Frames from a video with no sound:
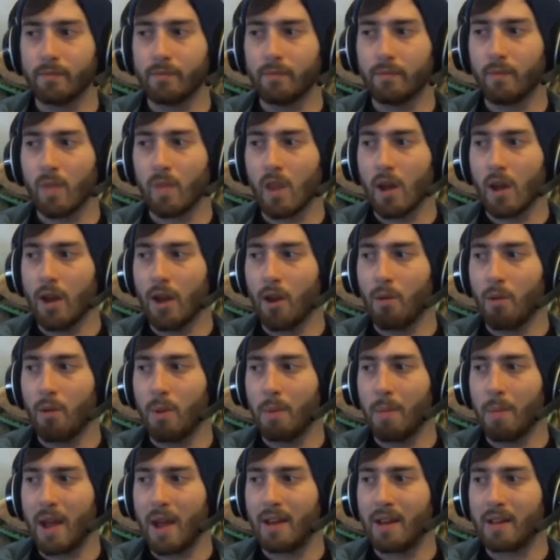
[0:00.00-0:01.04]
I don't mean
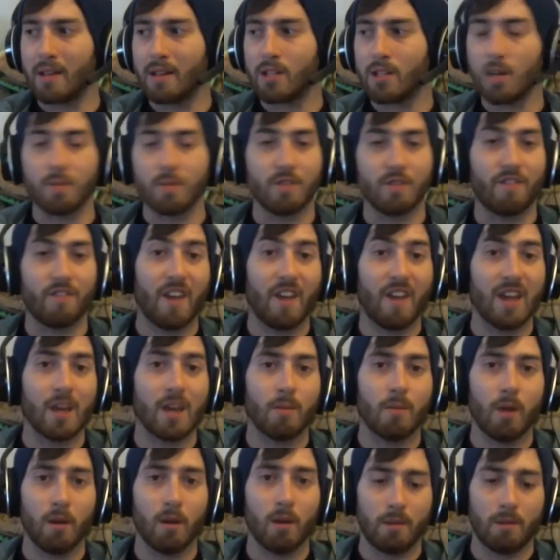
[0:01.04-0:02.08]
made it in terms of fame,
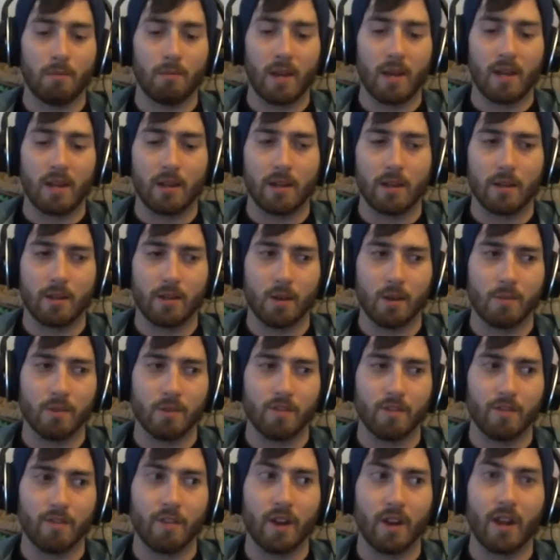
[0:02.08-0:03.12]
I mean made it in terms of
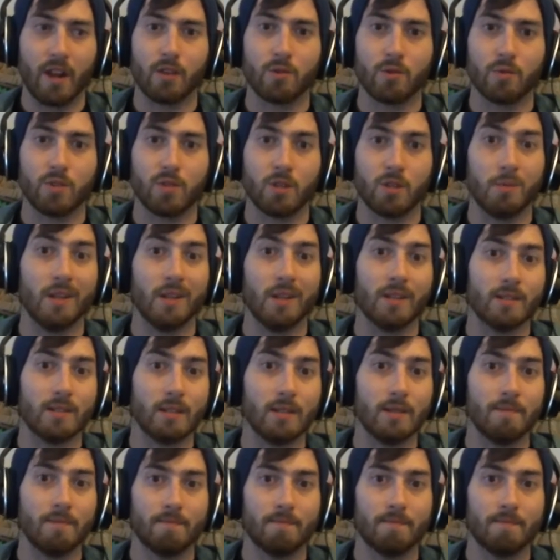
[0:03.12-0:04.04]
financial stability.